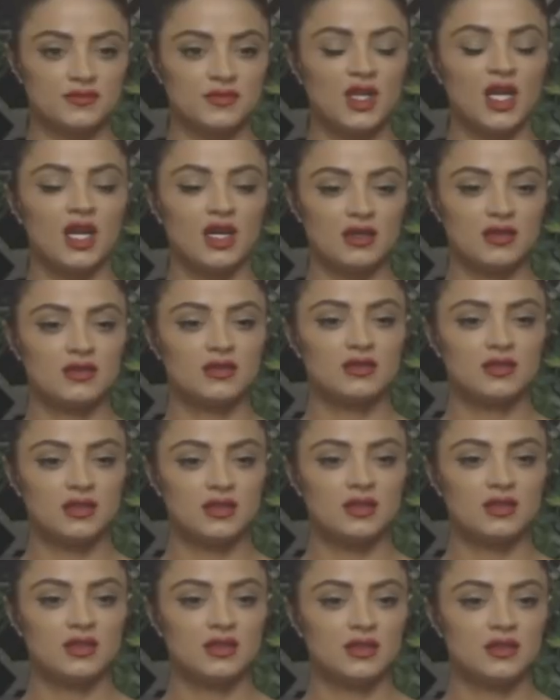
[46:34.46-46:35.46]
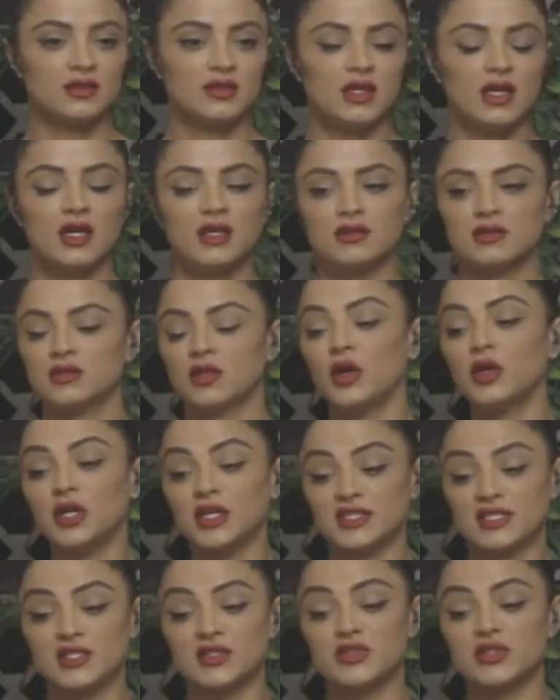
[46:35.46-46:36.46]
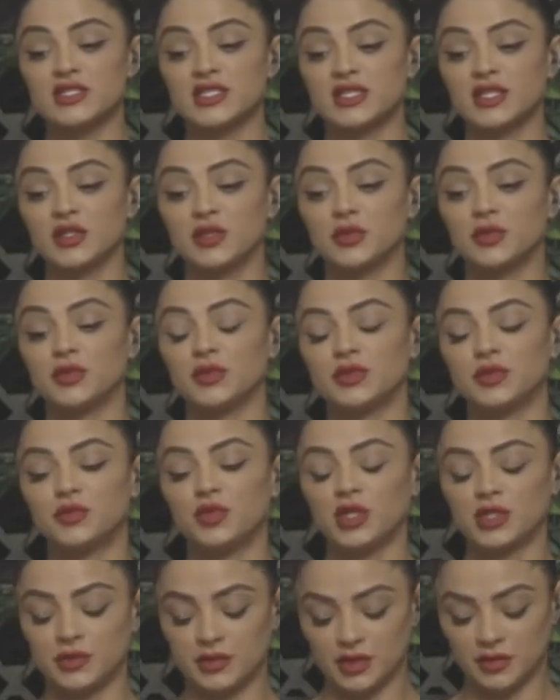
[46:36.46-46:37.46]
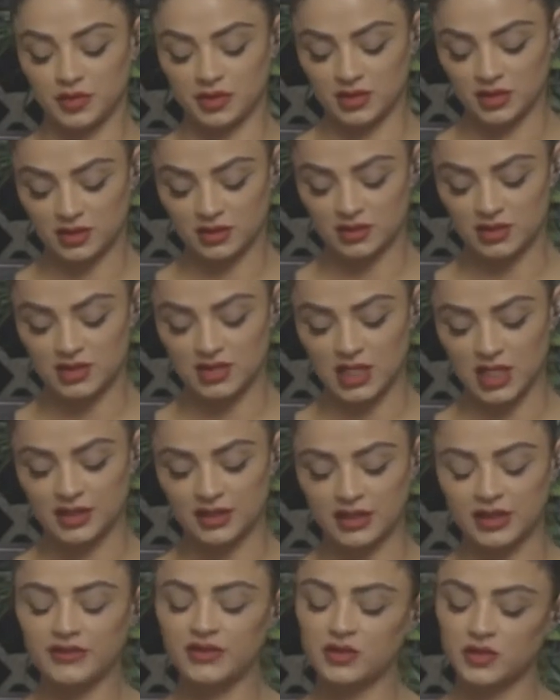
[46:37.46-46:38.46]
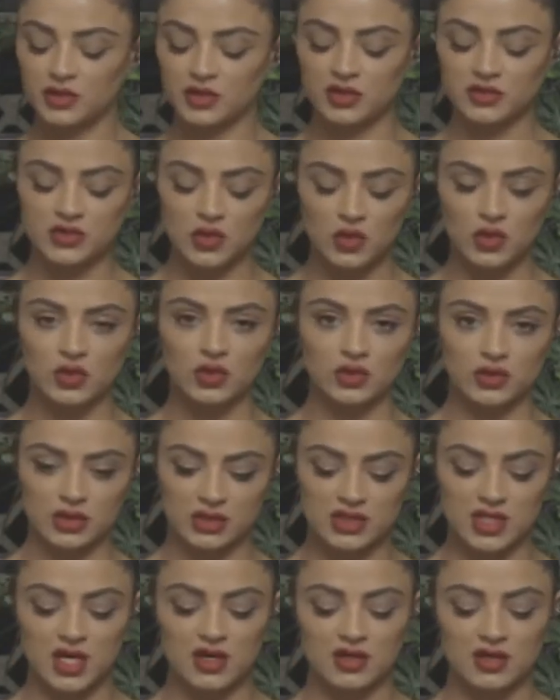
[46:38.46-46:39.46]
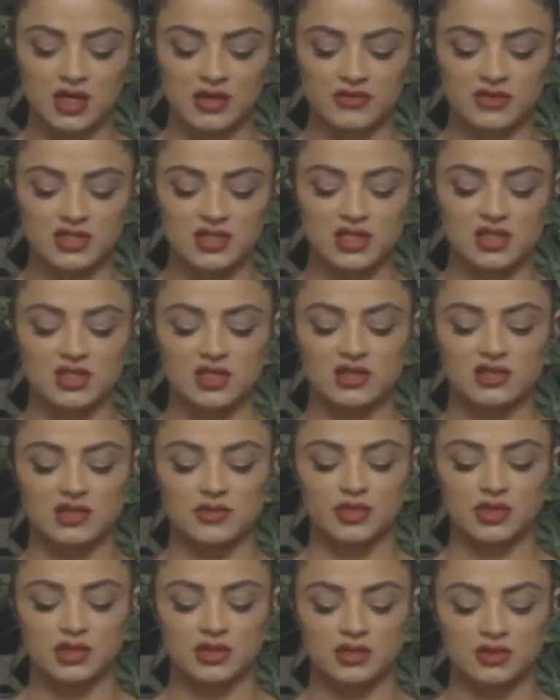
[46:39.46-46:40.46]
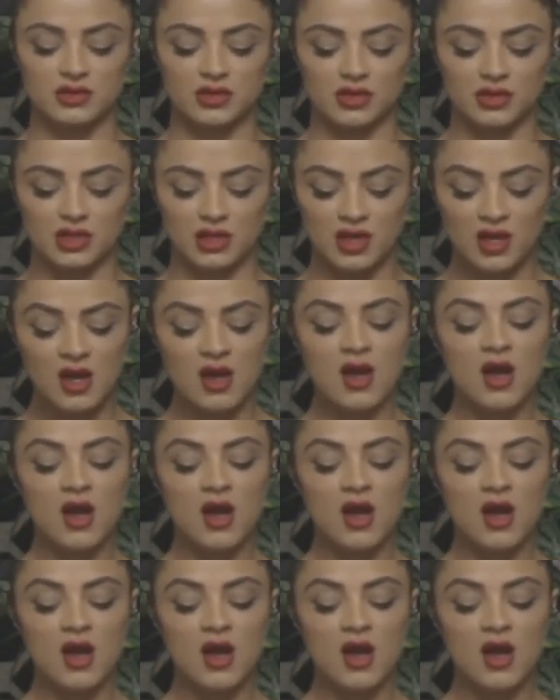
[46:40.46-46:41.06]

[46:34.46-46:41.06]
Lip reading: Yeah. Yeah. No, it's interesting that you brought up the political side, even though this whole entire conversation is a political thing.